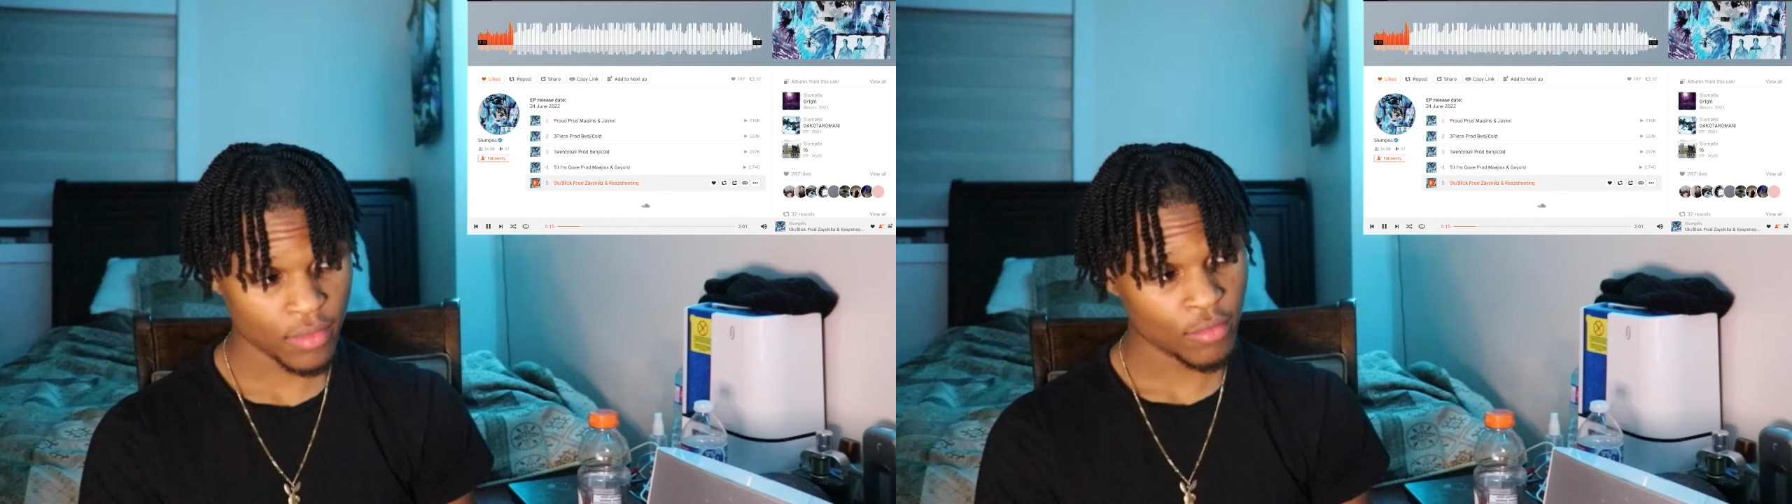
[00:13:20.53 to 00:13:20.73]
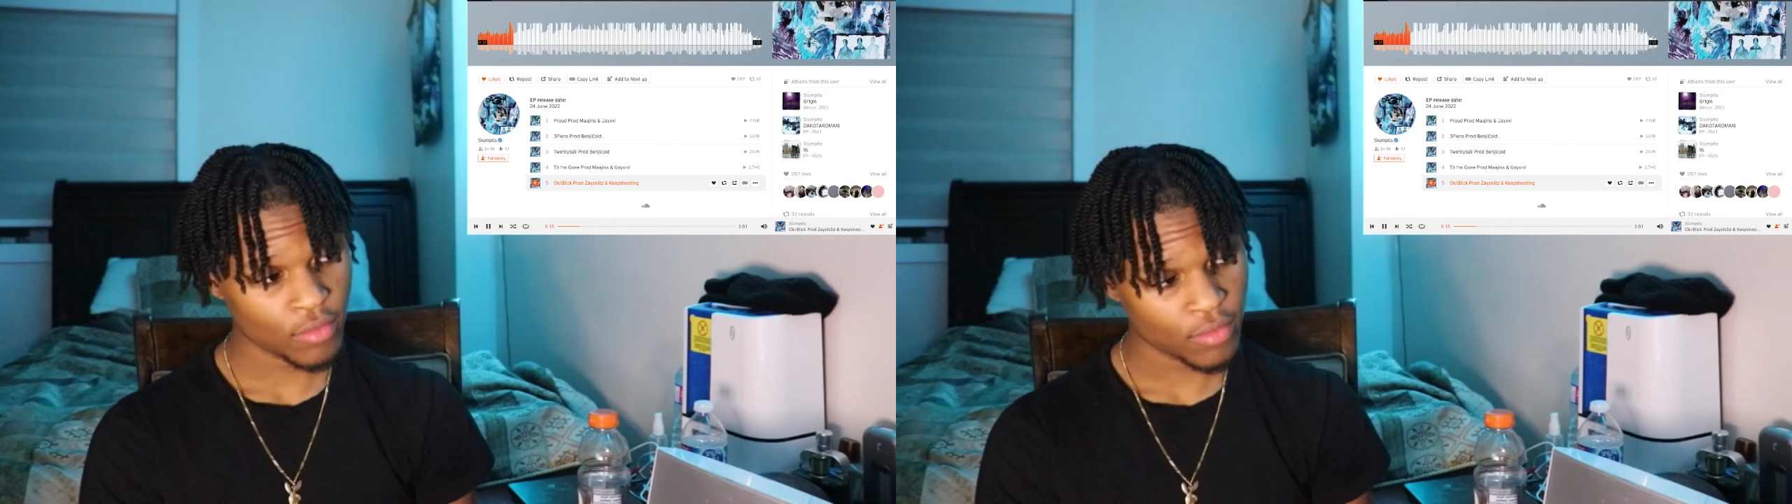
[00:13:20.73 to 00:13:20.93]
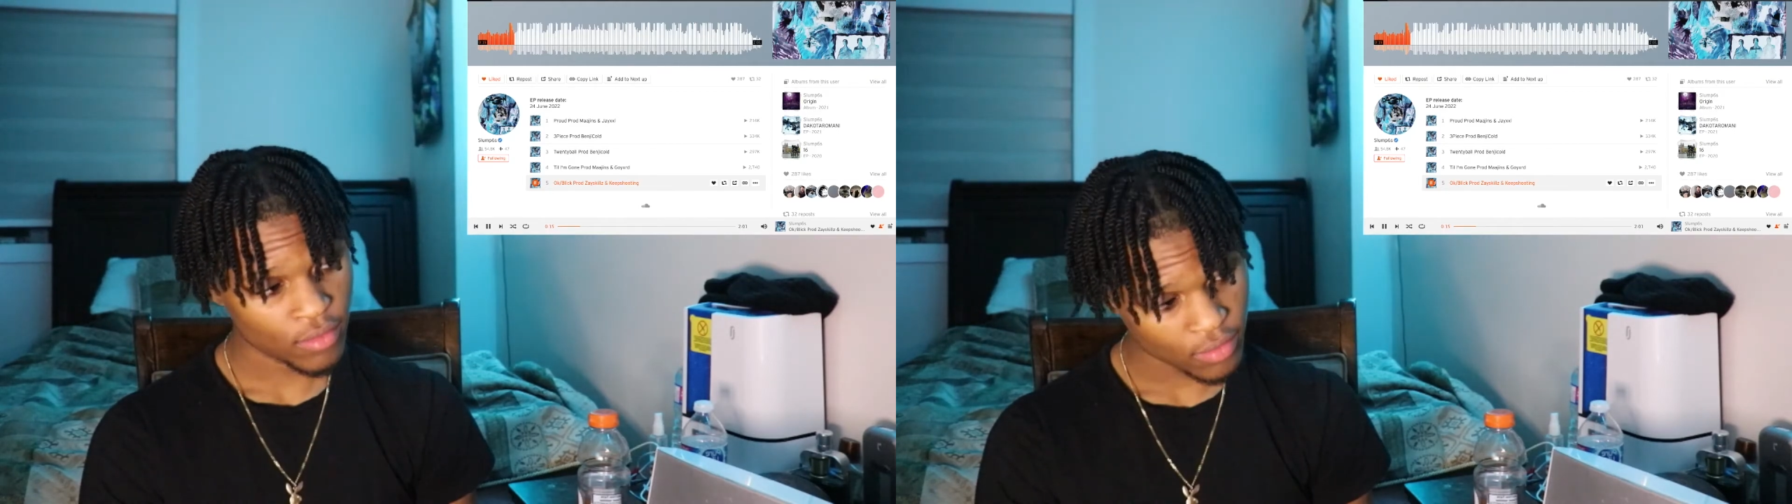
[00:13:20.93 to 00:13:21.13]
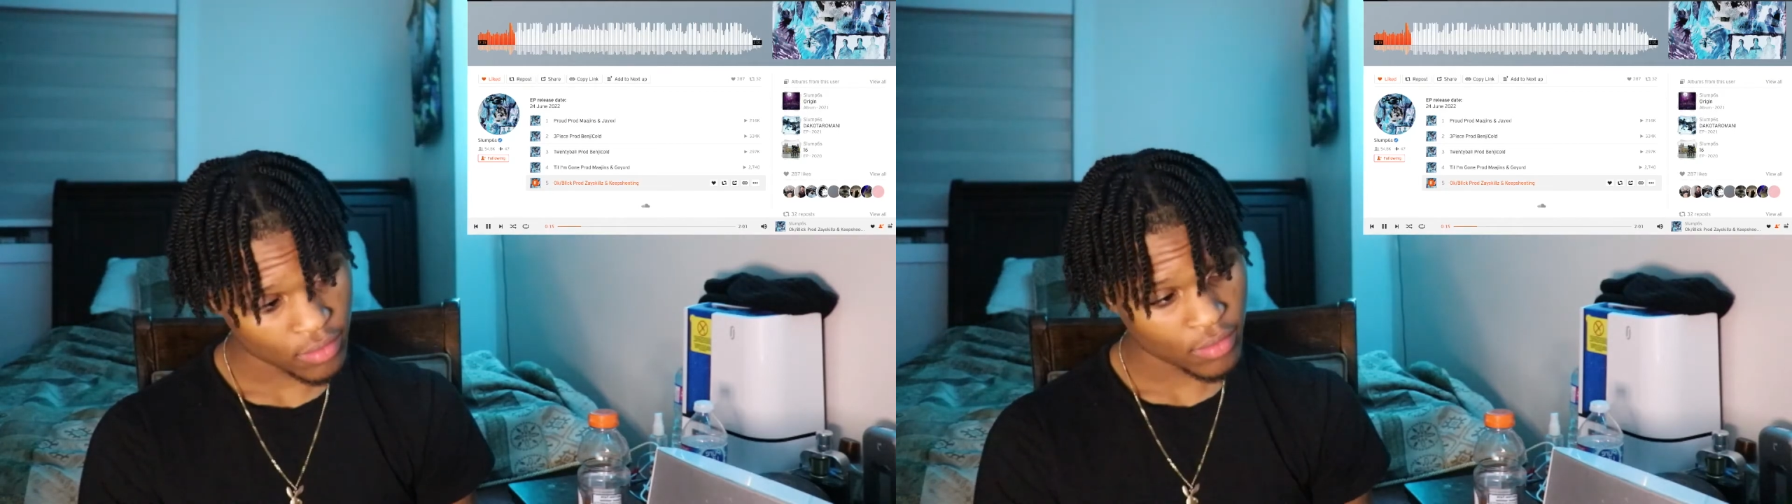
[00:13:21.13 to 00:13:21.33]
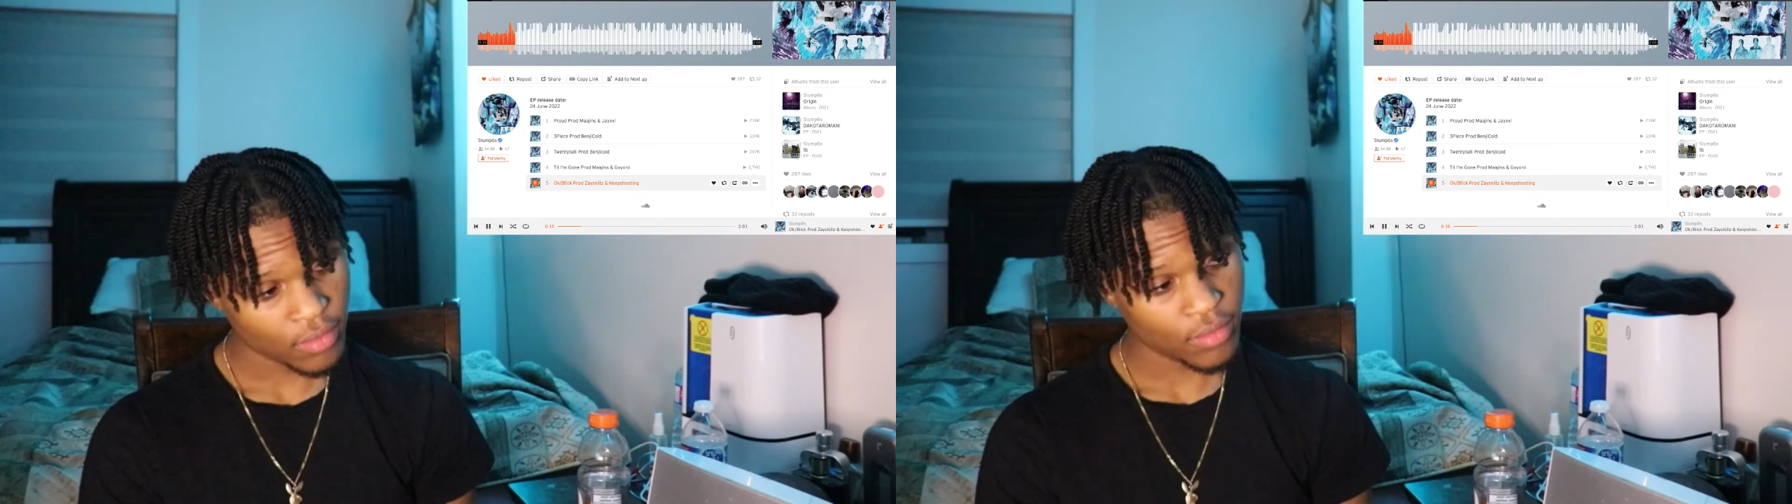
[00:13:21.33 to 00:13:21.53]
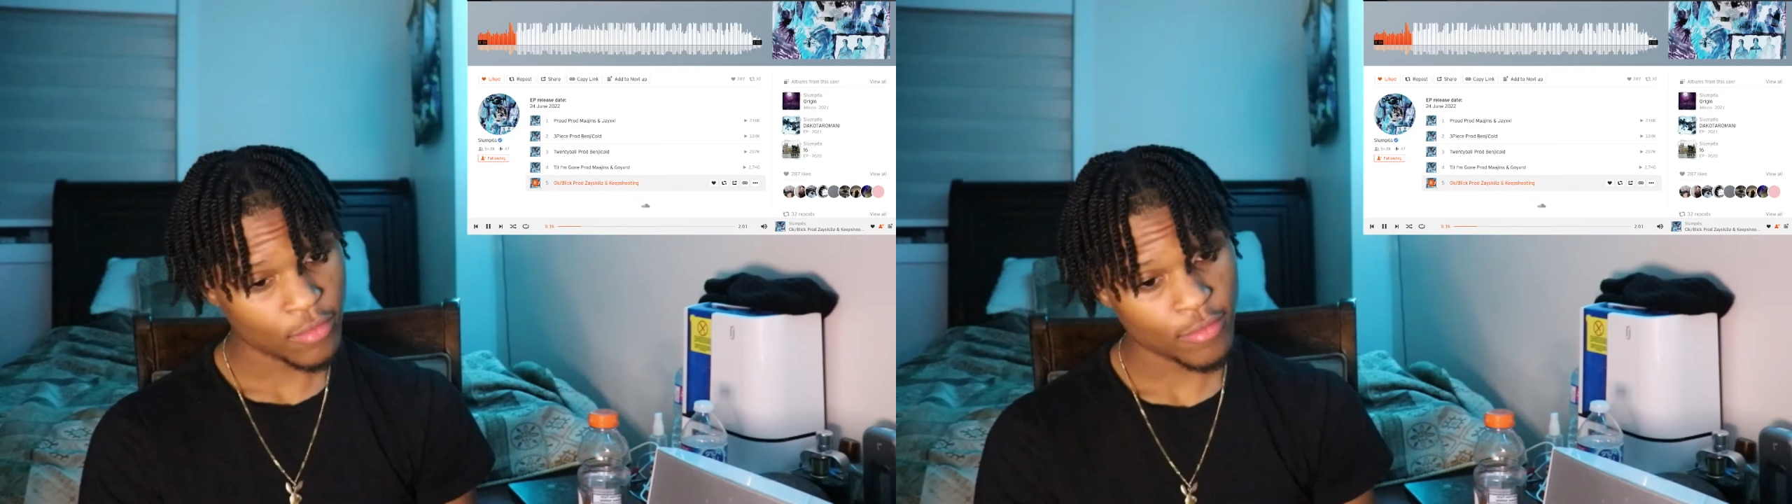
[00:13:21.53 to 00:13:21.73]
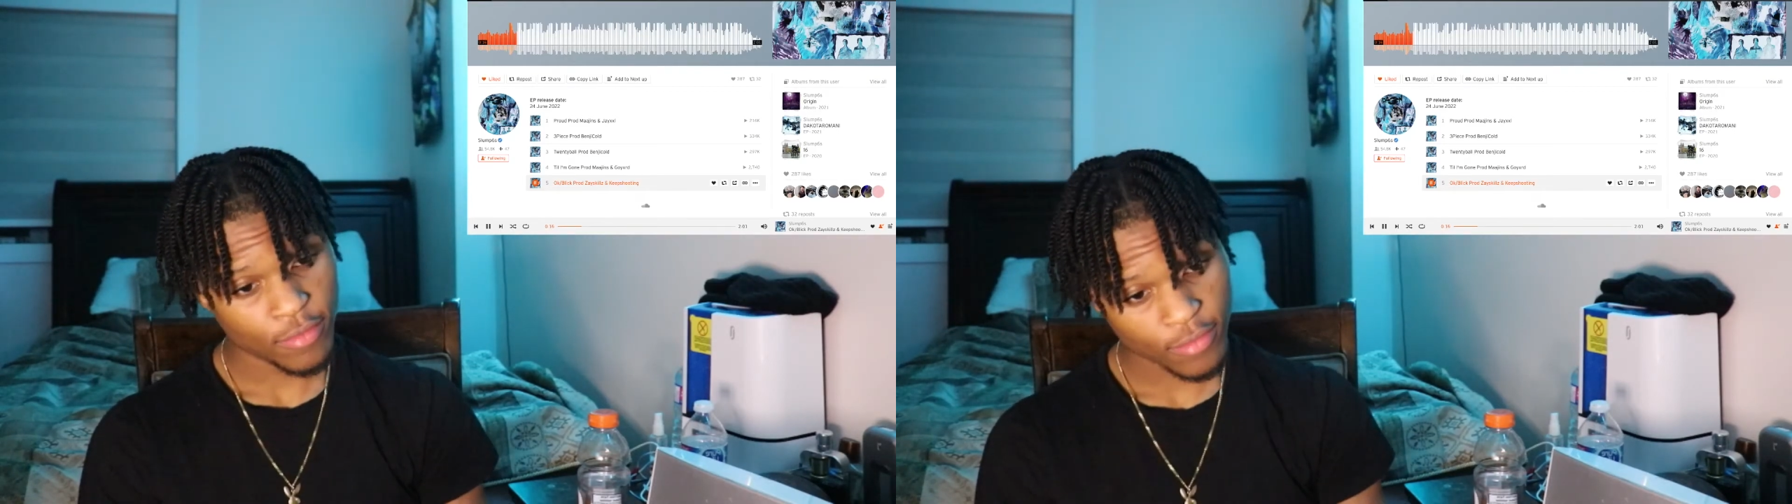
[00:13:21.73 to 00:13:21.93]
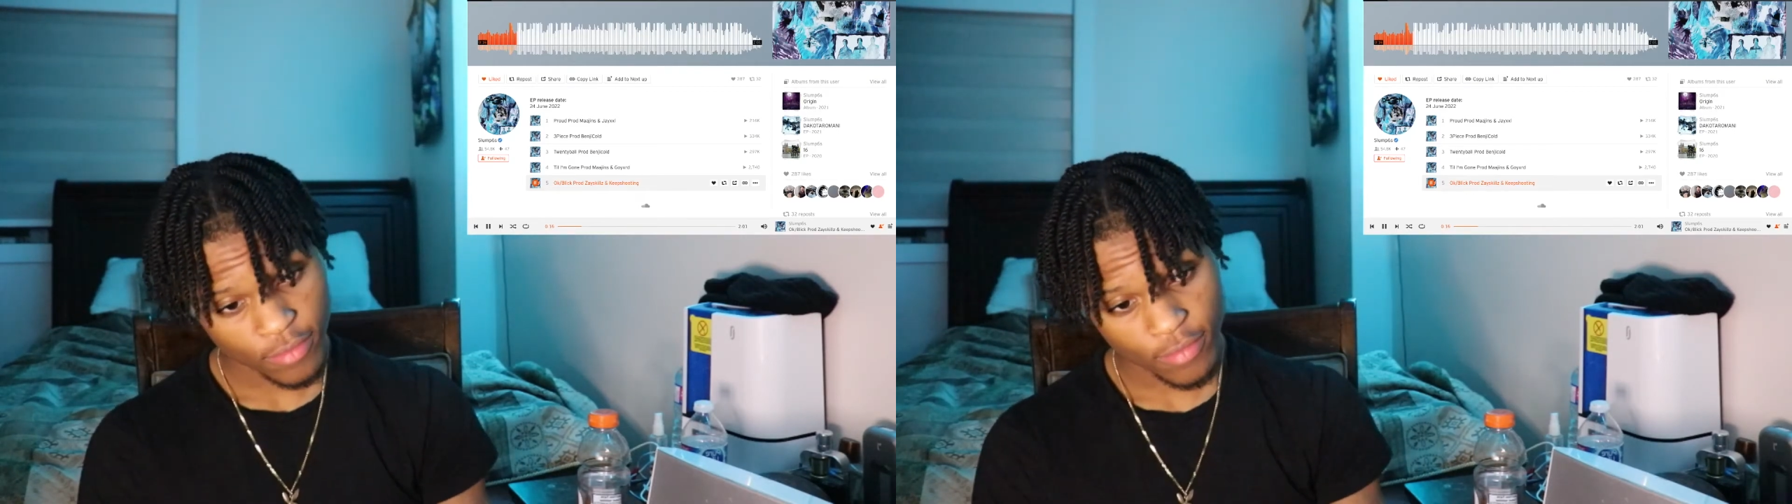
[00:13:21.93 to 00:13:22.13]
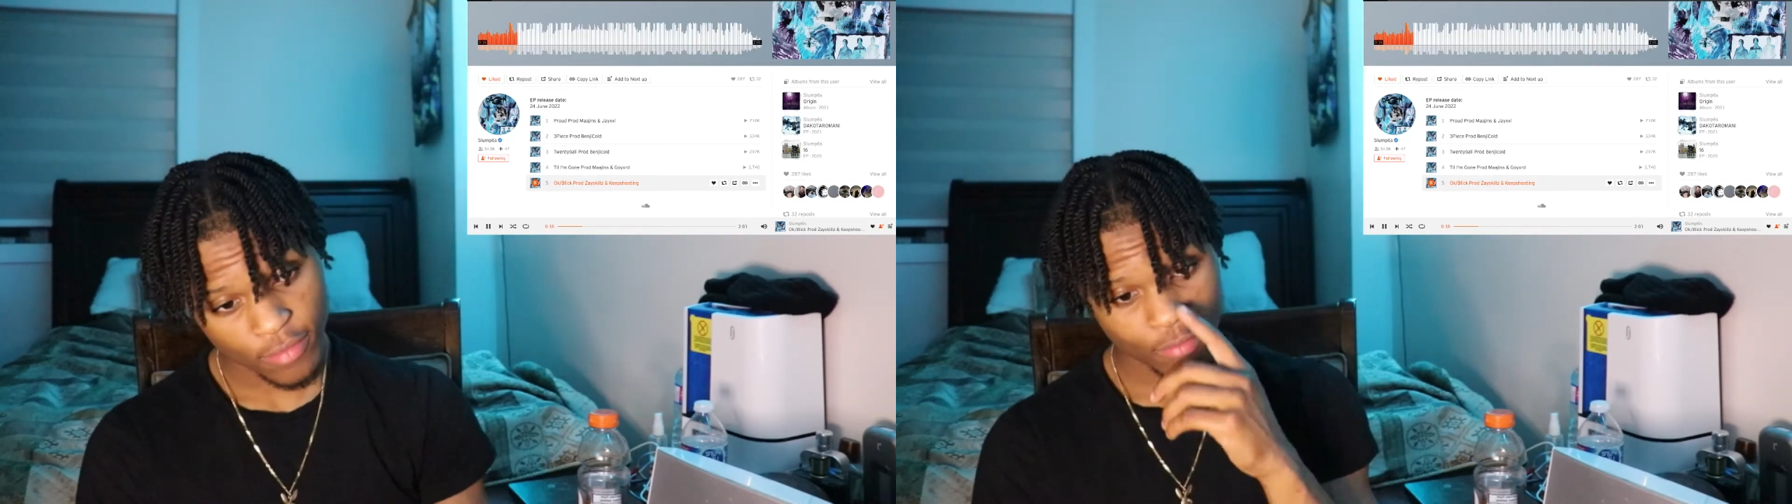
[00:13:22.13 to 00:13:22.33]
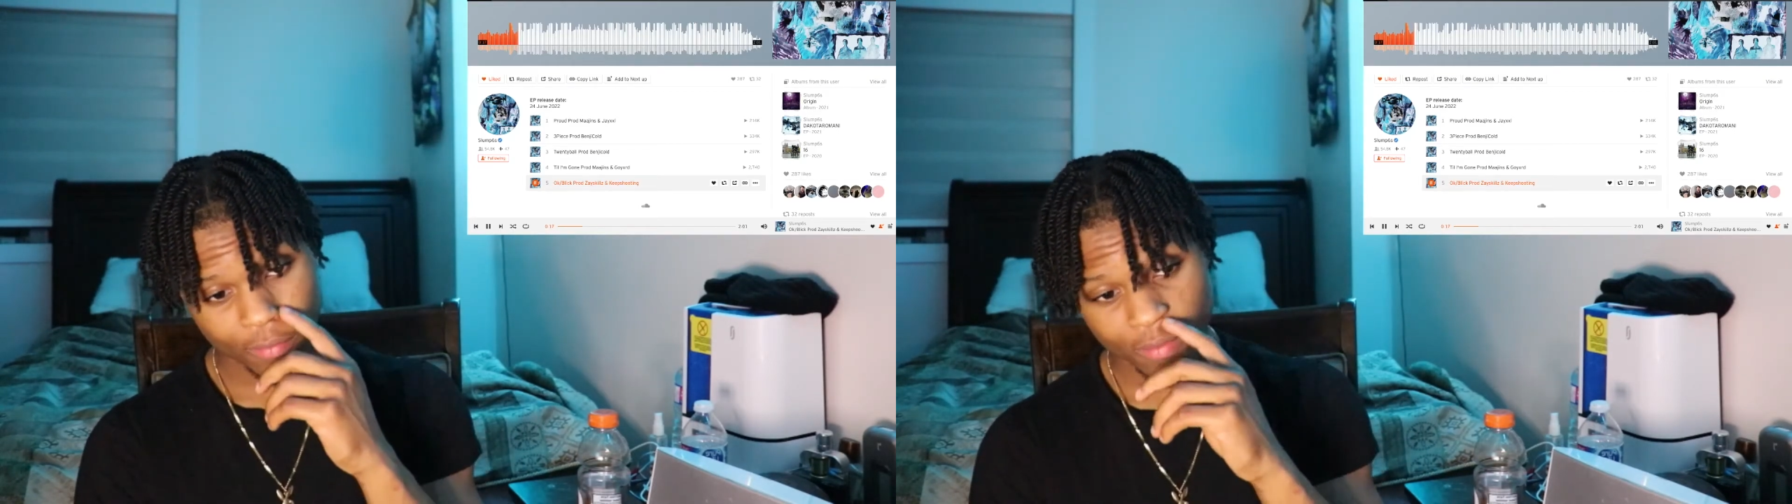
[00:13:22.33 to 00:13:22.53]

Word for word: She trying to say that we fuck between we